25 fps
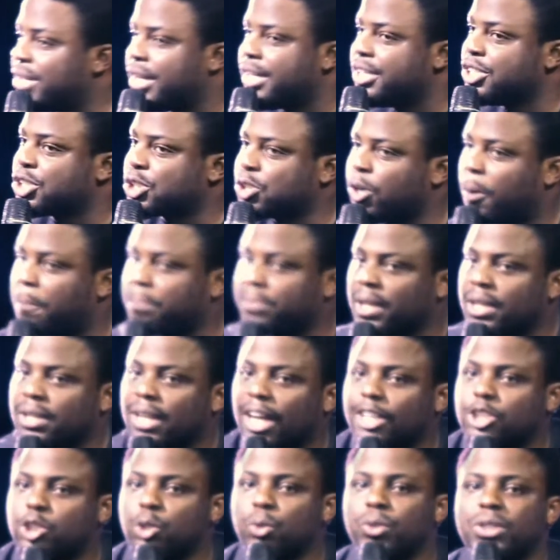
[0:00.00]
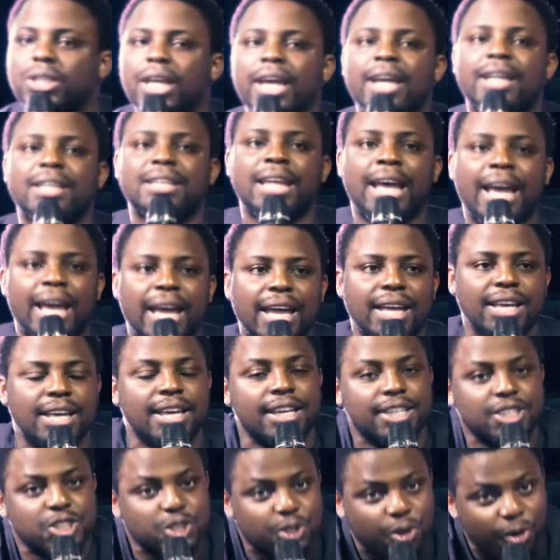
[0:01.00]
there is something that you take there.
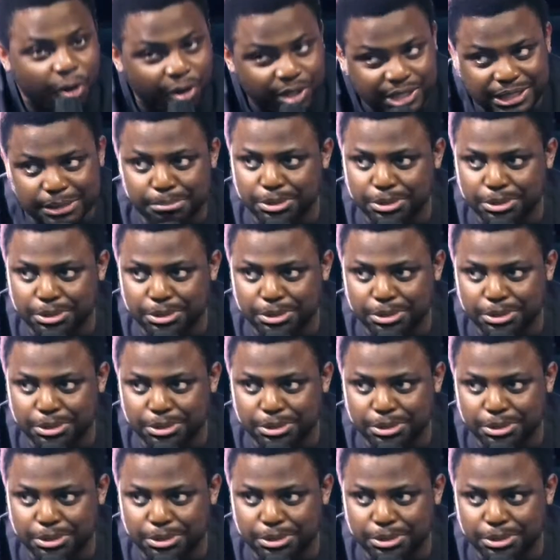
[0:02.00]
Is God